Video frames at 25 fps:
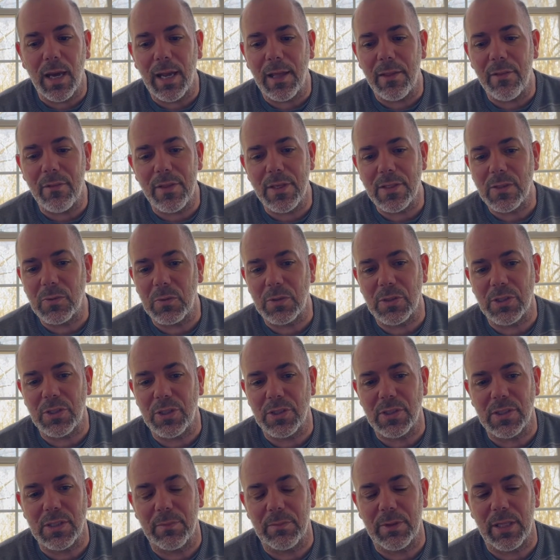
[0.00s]
this was
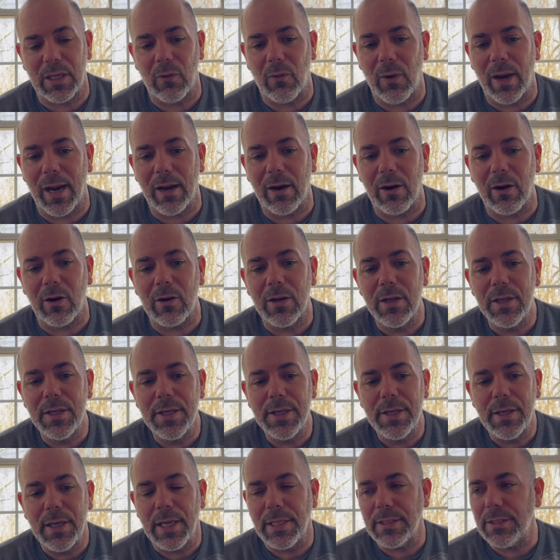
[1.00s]
just something where,
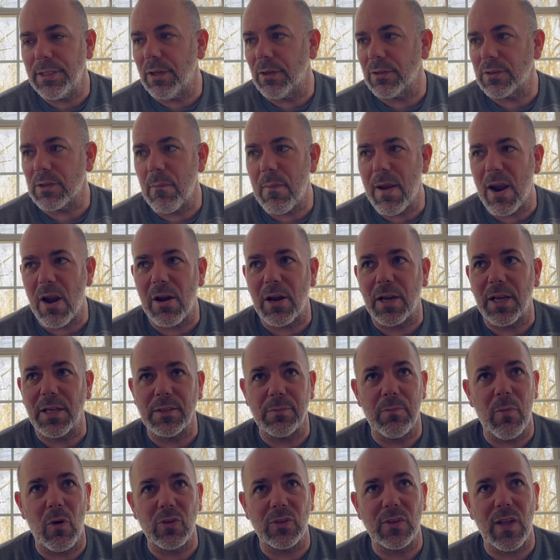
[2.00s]
it's
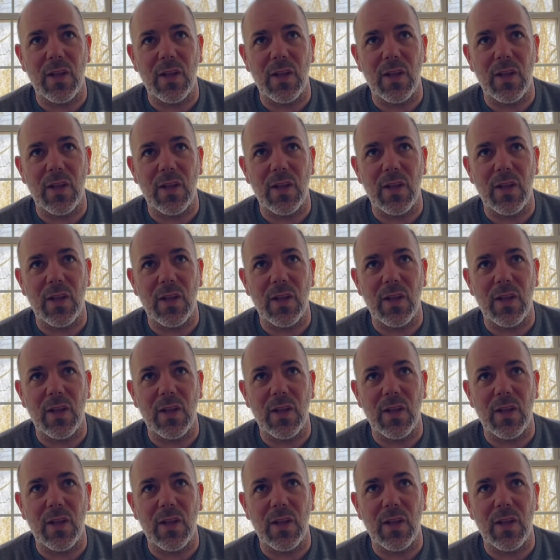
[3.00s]
America's most